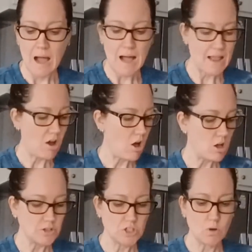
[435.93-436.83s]
I
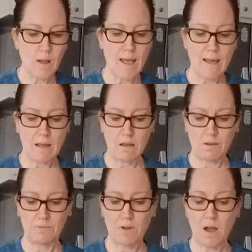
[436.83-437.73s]
also
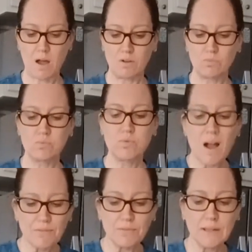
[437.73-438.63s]
have
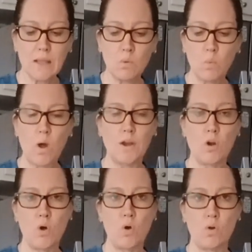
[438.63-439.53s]
roughly 1
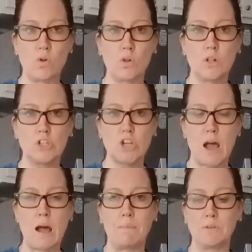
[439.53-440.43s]
whole
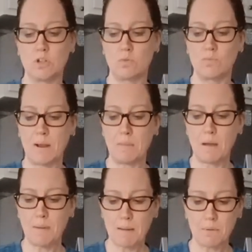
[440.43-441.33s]
chopped red
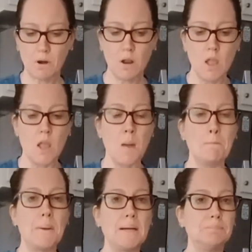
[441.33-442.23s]
bell pepper,
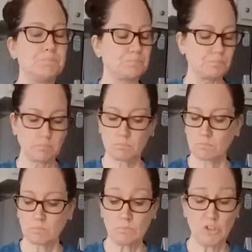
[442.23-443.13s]
but
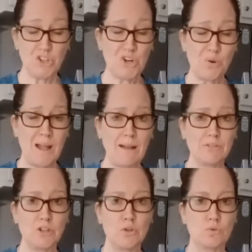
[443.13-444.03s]
you don't have
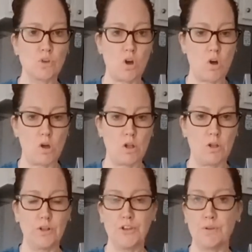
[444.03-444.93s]
to use
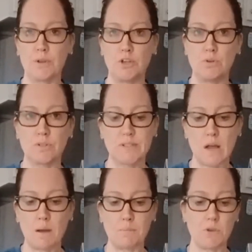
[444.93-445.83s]
all. You can use
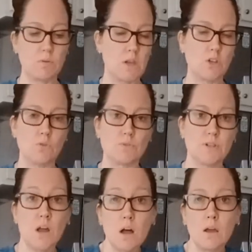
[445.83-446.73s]
some, you can use
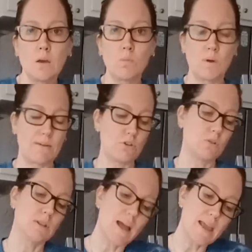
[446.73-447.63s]
none, whatever you
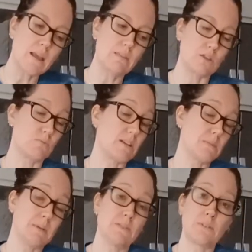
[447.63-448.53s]
like. This
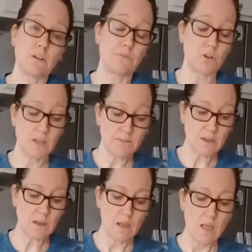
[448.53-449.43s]
recipe is very
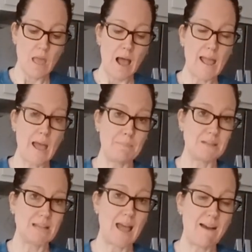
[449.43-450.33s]
forgiving. I happen
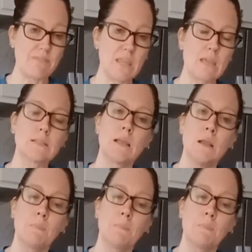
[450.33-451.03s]
to have these.